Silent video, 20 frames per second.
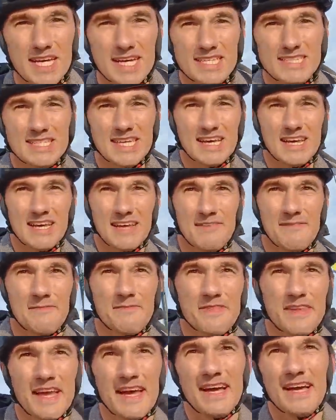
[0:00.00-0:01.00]
is
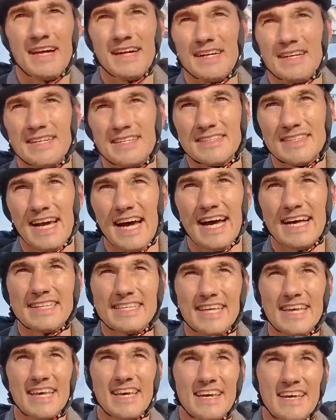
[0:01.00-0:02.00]
that
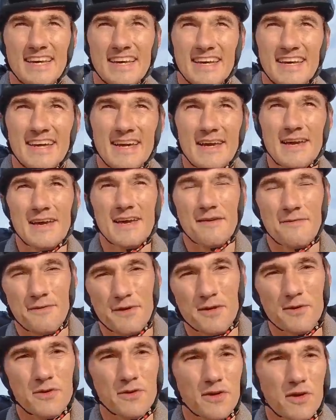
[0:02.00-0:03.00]

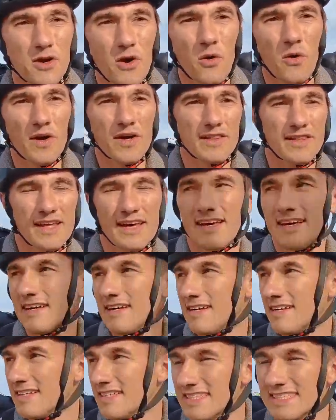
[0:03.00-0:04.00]
if you go in the
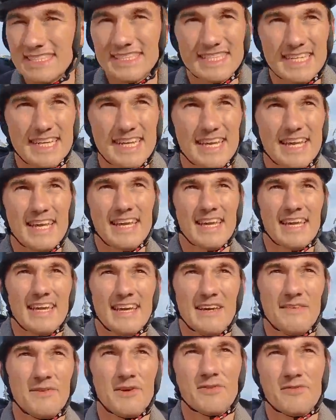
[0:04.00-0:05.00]
city,
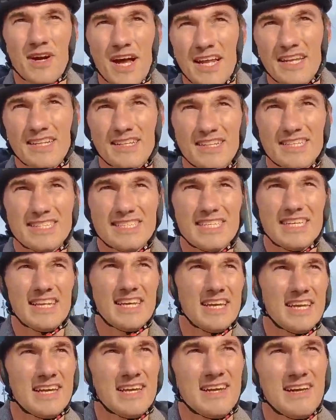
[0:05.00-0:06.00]
you ride in the
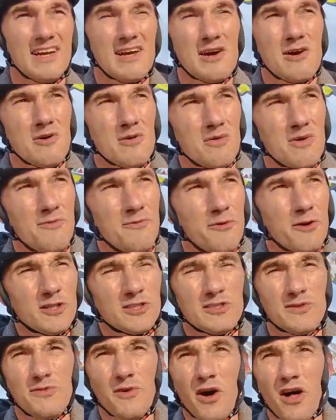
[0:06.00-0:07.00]
city, but
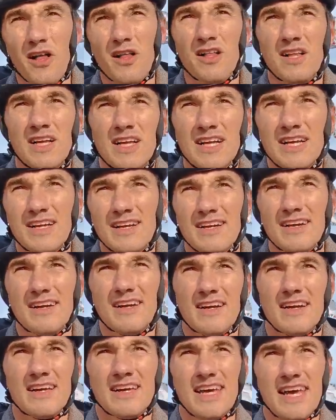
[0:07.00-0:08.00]
first of all,
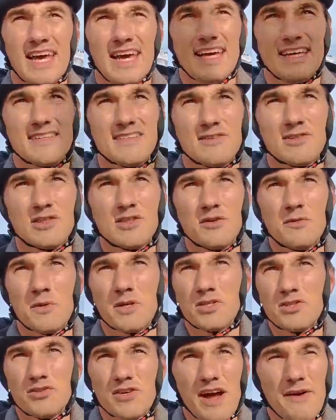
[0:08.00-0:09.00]
there is too
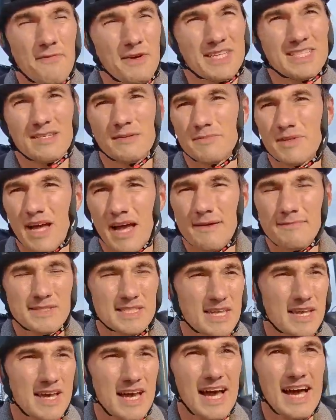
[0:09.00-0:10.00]
much traffic
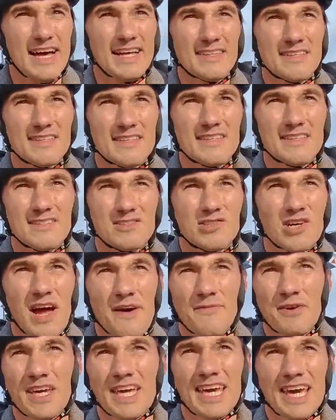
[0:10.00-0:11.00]
sometimes, and the
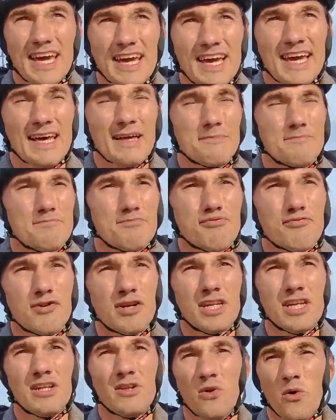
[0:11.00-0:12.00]
traffic can get
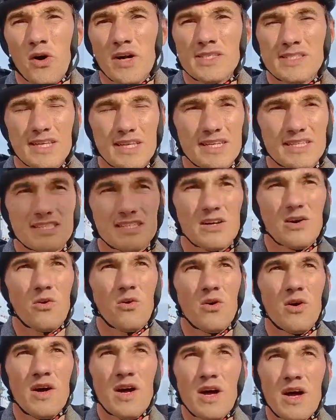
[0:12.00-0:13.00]
pretty noisy,
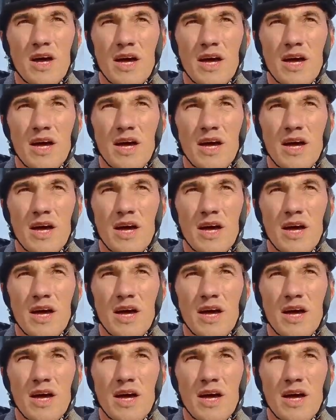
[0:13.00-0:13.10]
so